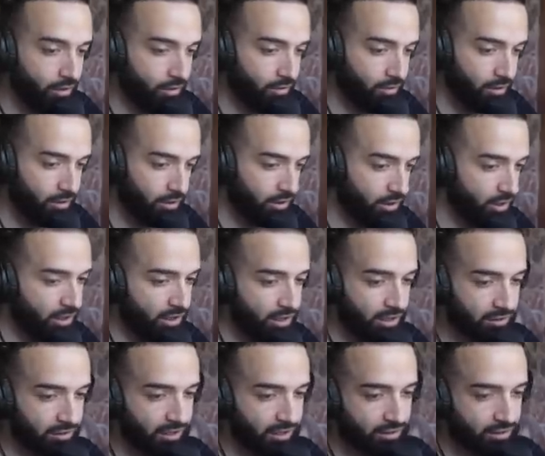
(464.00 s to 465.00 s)
you're gonna
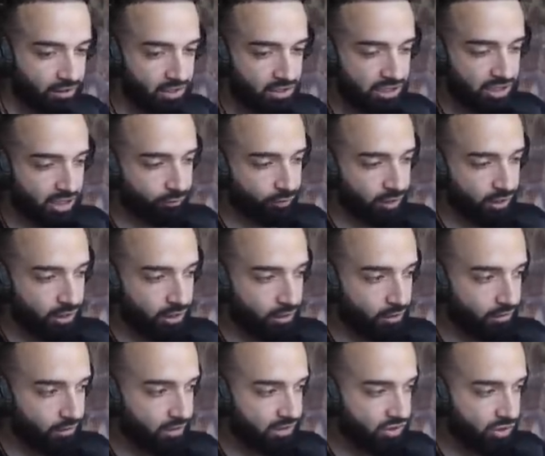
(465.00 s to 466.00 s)
think to yourself like, you know,
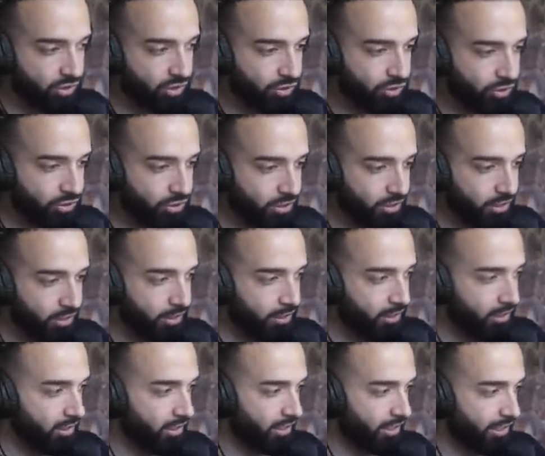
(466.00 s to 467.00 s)
this is,
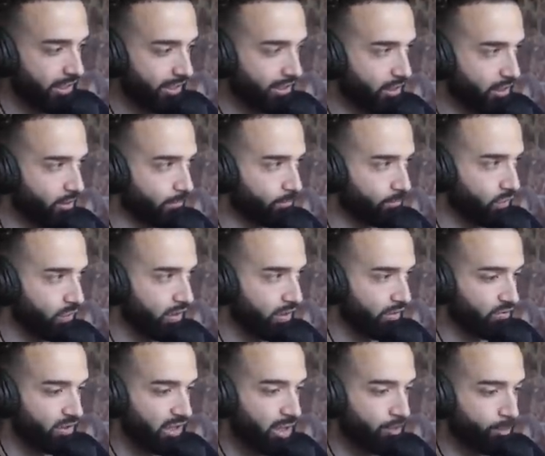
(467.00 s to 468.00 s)
uh, you know, you have
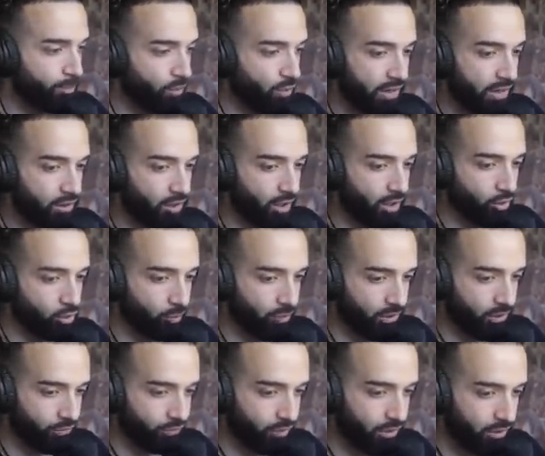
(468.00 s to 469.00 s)
Geek Boy and Darkworm in the
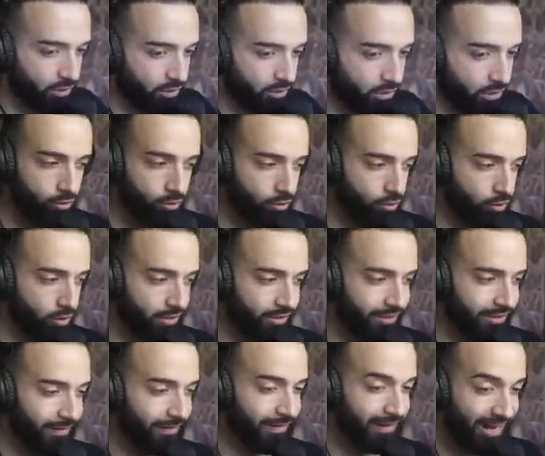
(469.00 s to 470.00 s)
field. You're
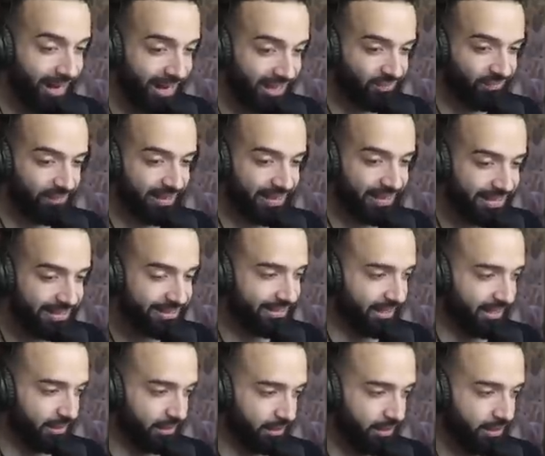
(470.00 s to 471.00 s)
gonna activate
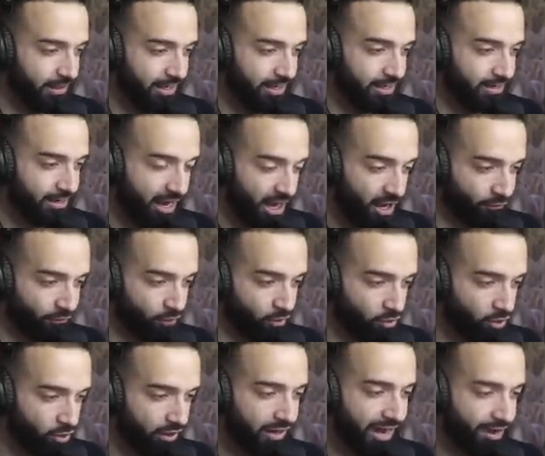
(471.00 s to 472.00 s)
E-Telly. Now, if you
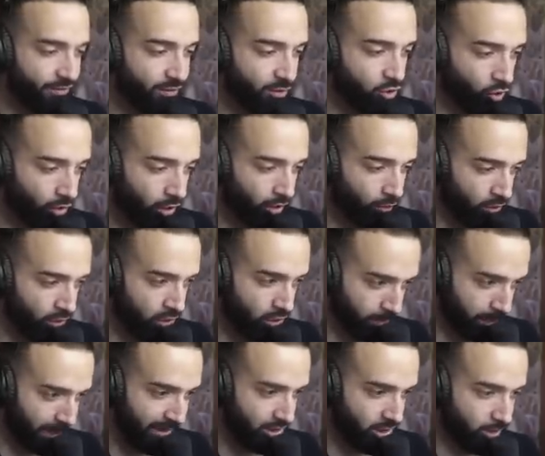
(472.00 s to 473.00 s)
didn't have a tuner, we're just
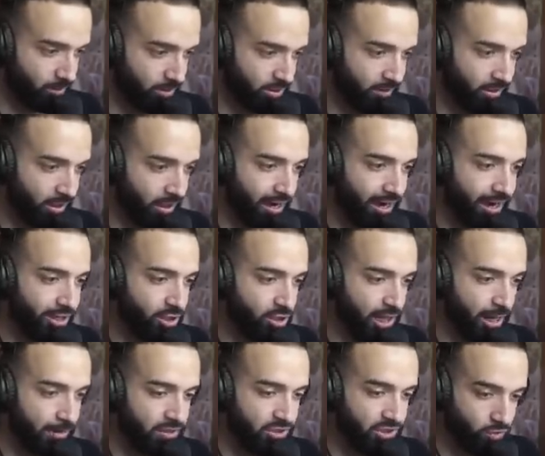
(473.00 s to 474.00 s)
pendulum some in our hand traps.
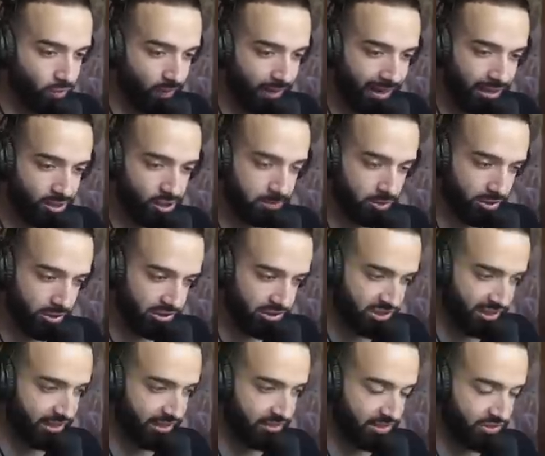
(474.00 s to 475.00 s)
This is why hand traps are insane in
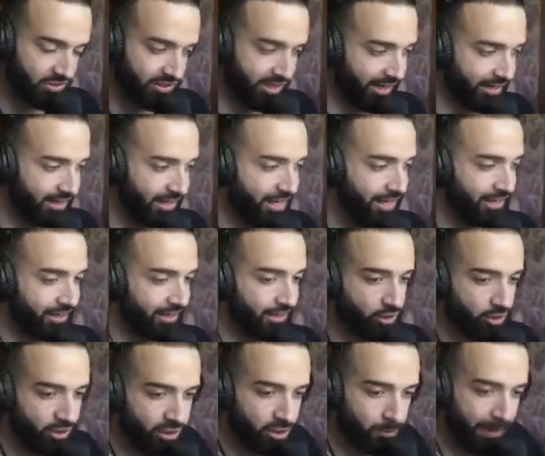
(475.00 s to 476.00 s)
this deck, because you can
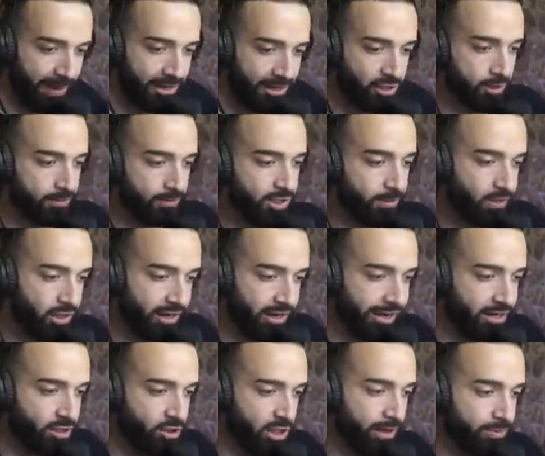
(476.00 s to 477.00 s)
just pendulum some in your hand
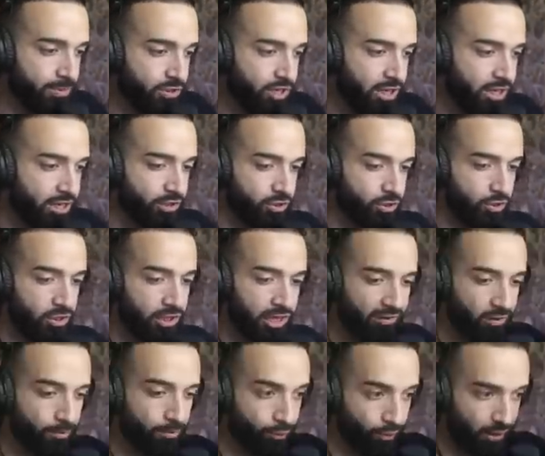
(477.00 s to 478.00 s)
traps, so you never
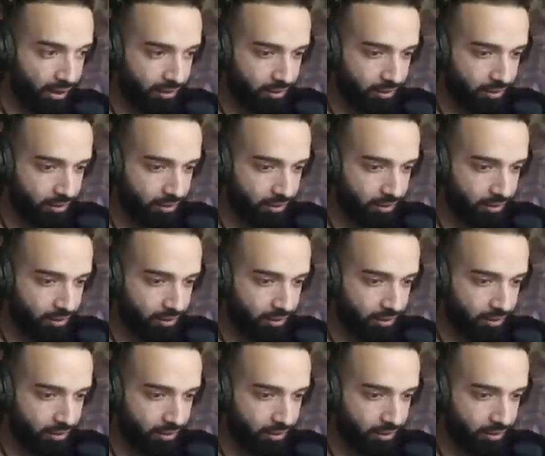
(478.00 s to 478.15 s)
brick.